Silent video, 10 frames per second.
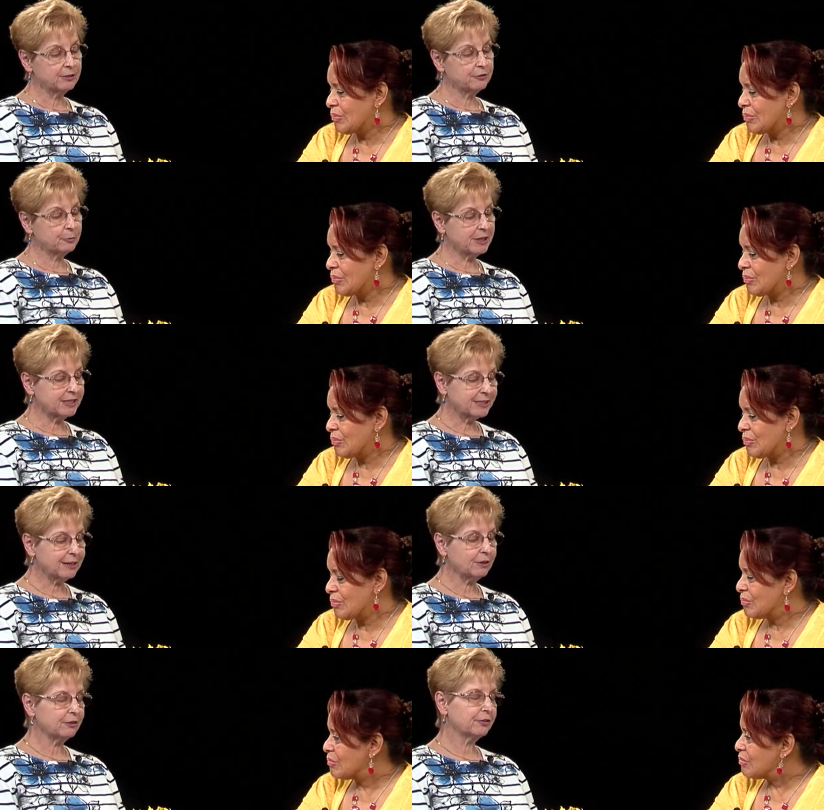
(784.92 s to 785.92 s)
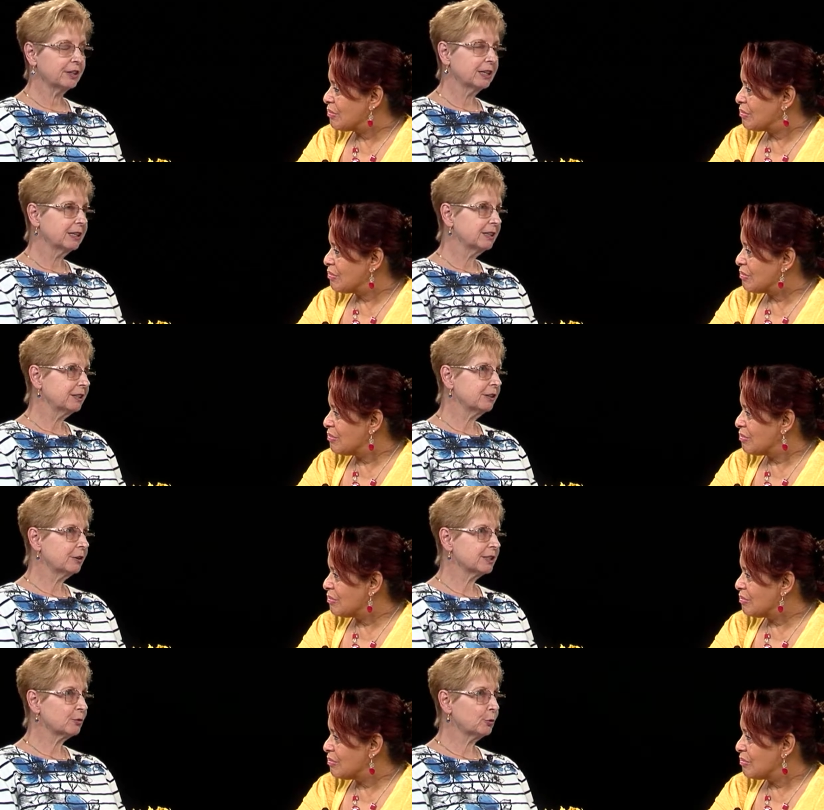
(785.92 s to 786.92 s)
Speaker 1: for myself, you know,
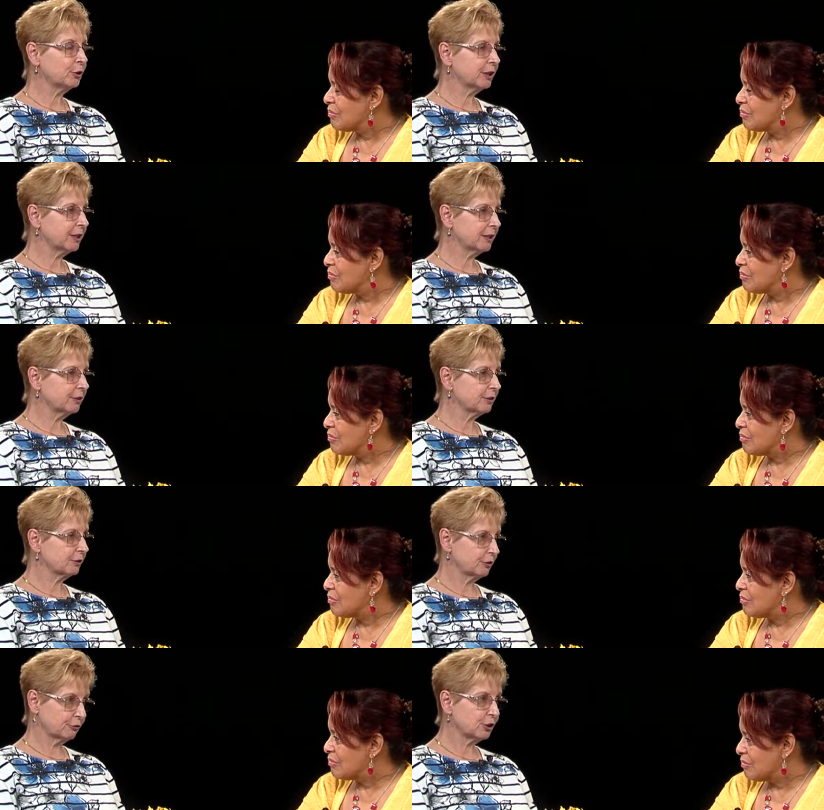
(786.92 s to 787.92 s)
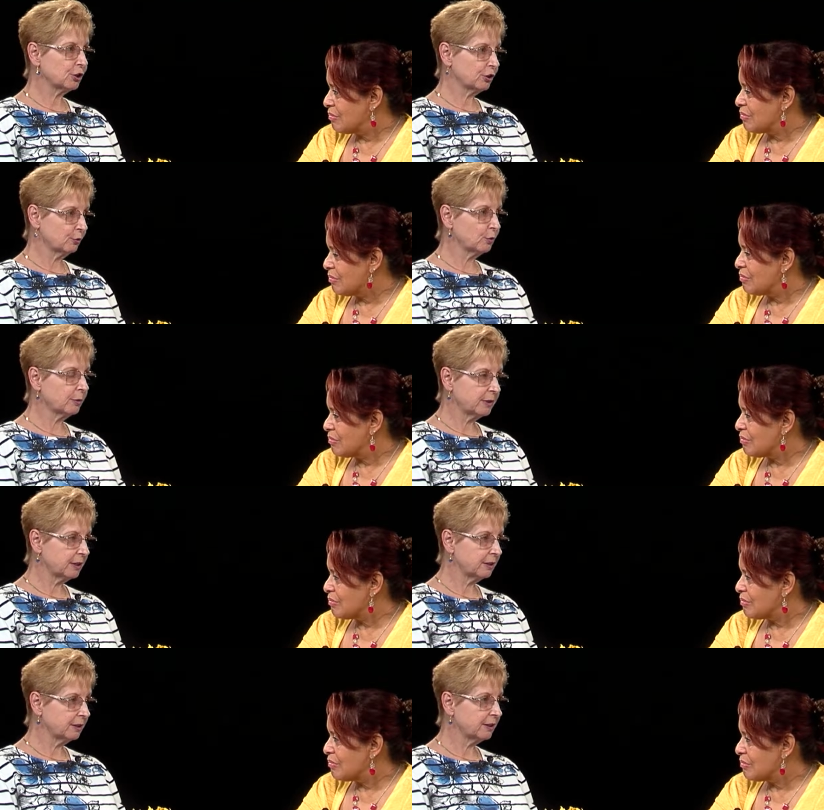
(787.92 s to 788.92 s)
as a born again Christian
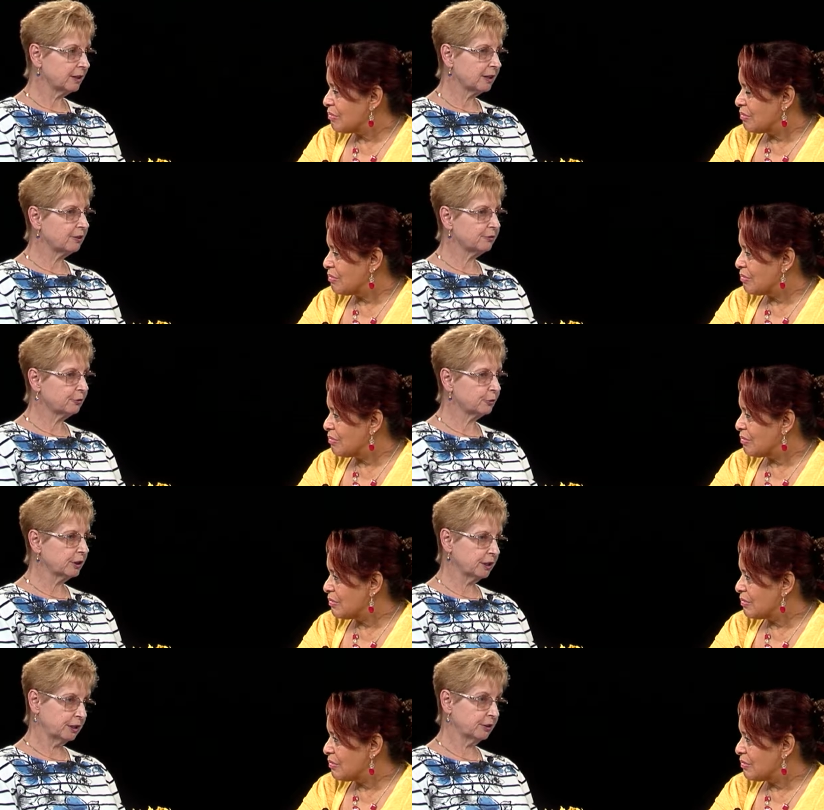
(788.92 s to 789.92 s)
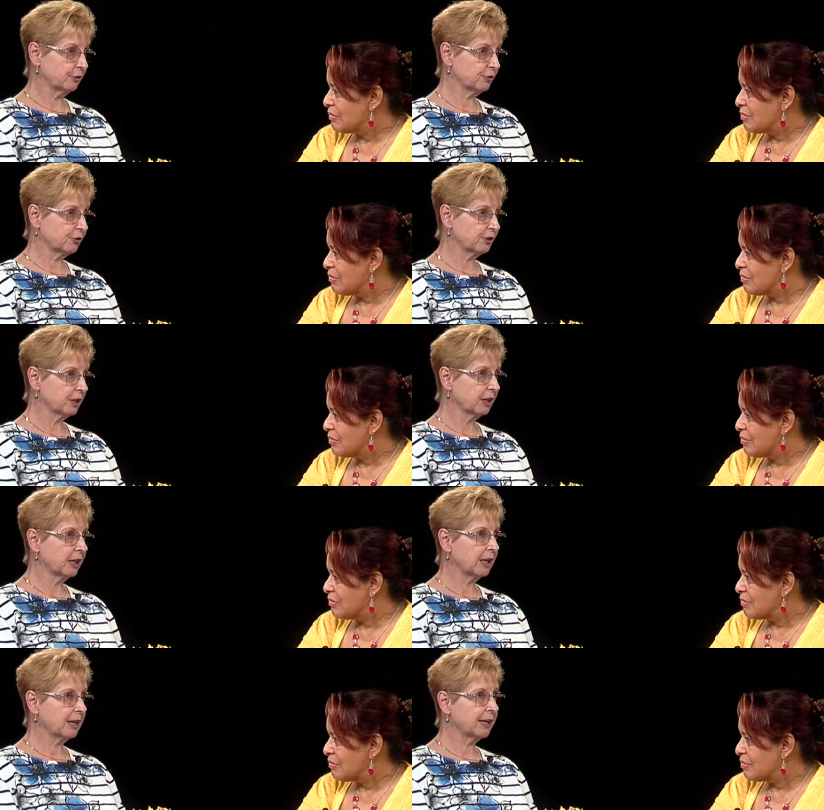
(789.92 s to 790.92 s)
woman of 40 years,
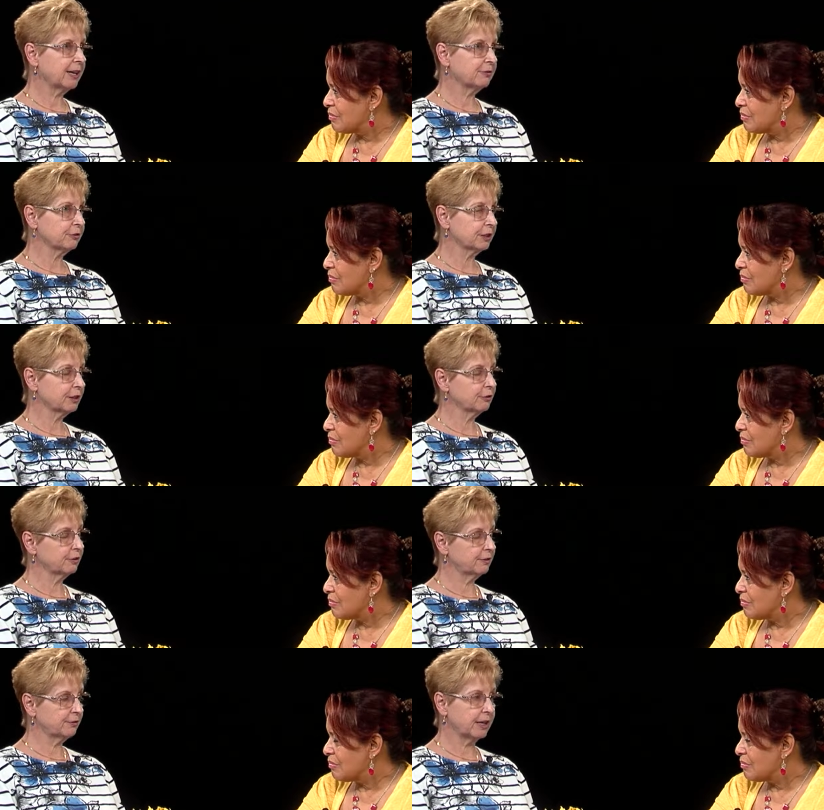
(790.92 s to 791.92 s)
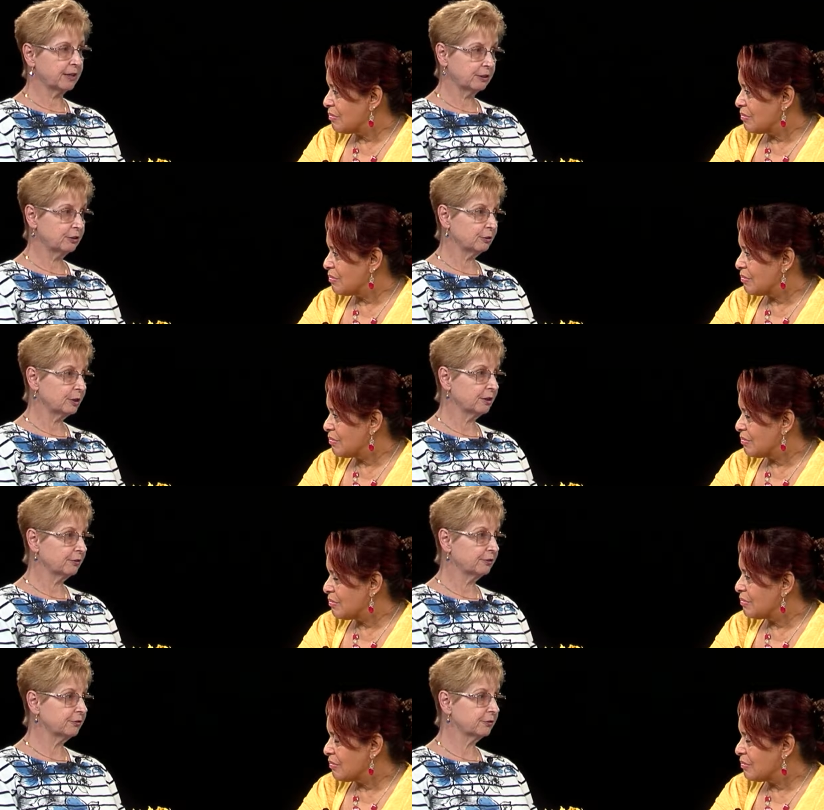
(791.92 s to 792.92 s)
I have really learned the value
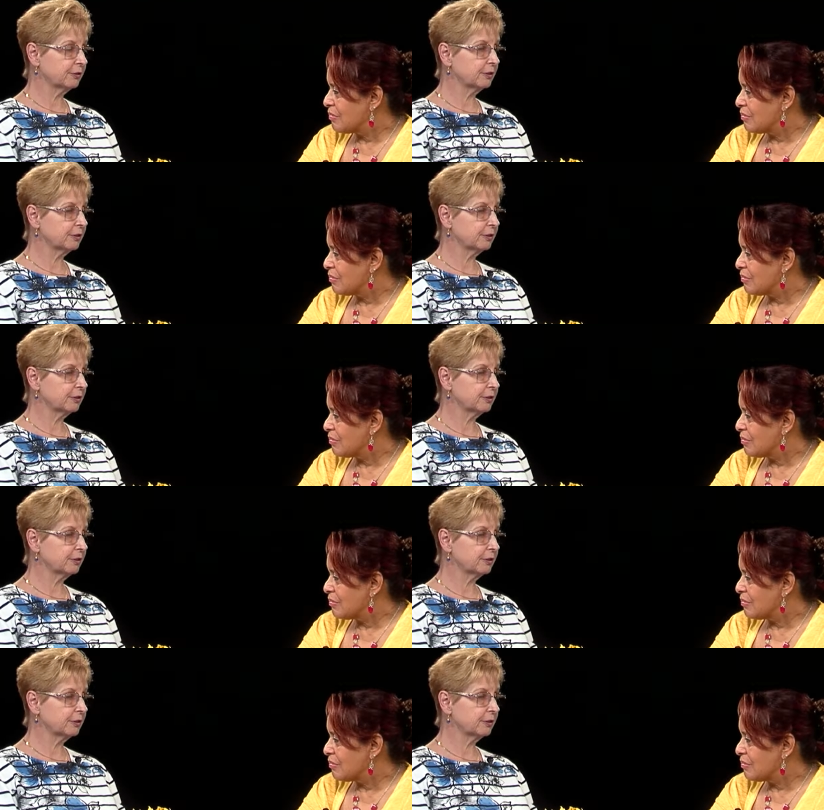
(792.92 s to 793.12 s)
of